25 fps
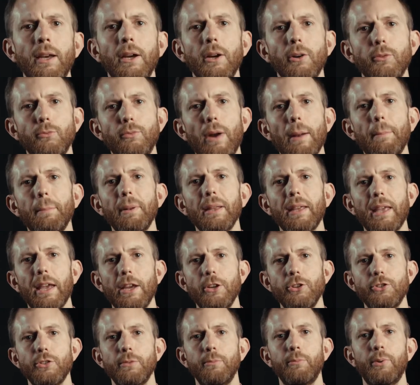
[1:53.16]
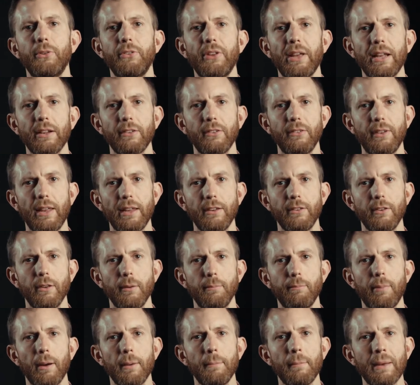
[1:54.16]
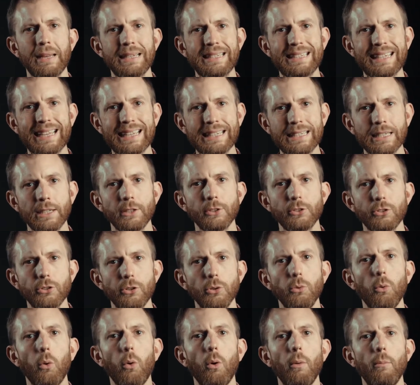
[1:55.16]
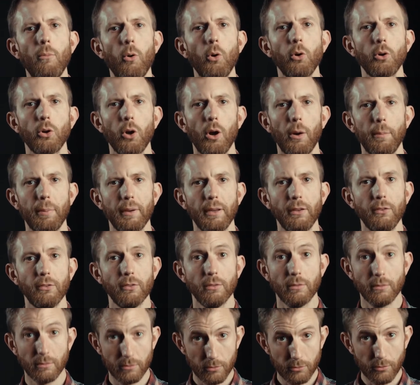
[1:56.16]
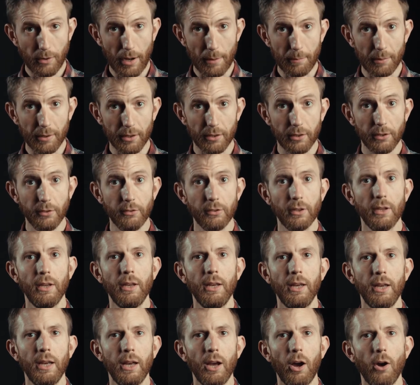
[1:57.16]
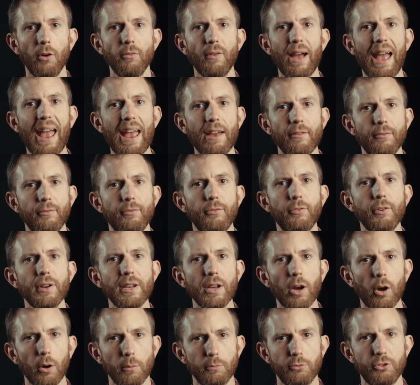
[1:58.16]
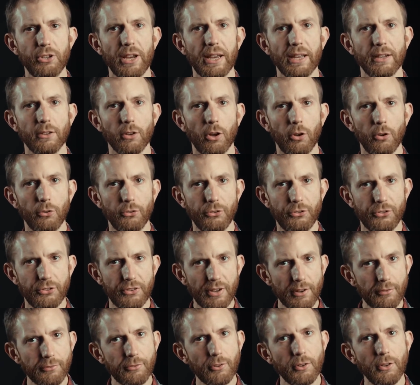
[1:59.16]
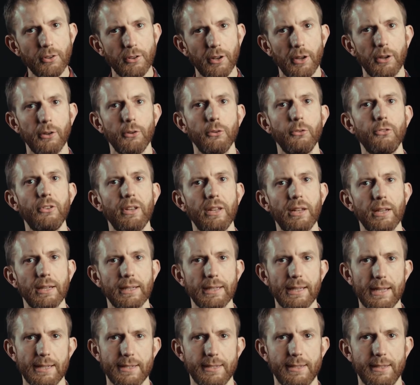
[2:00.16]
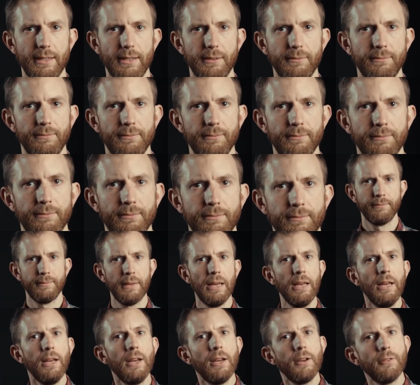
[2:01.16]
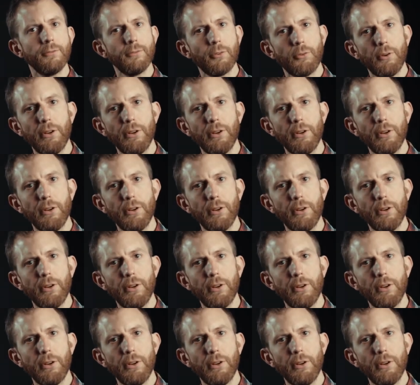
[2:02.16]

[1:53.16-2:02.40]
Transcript: Replication protects data by maintaining two or more copies, replicas, of every object on different nodes in a cluster. For